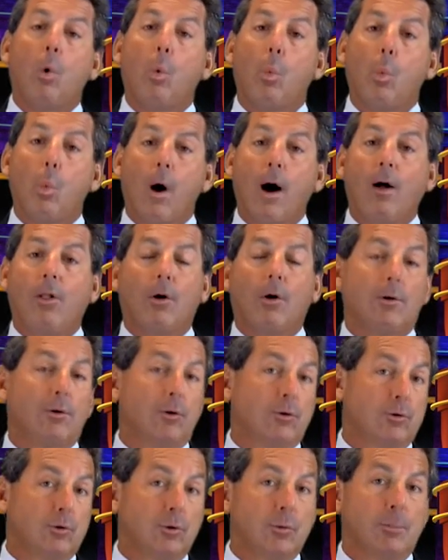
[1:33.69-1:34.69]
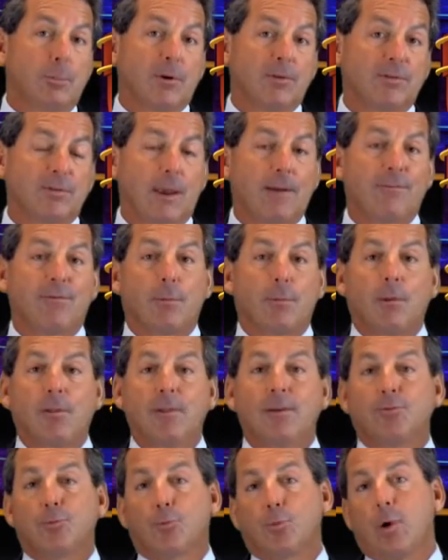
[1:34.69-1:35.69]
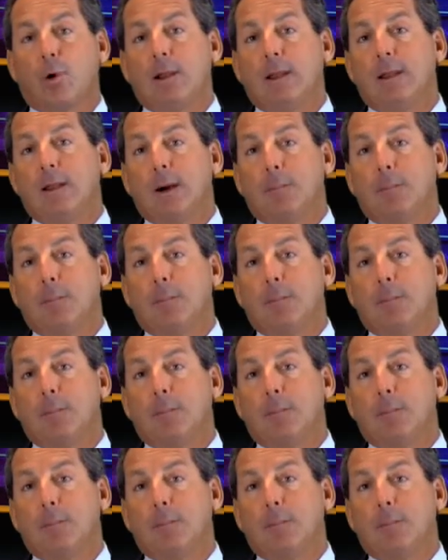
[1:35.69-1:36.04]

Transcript: well under 2% from at least running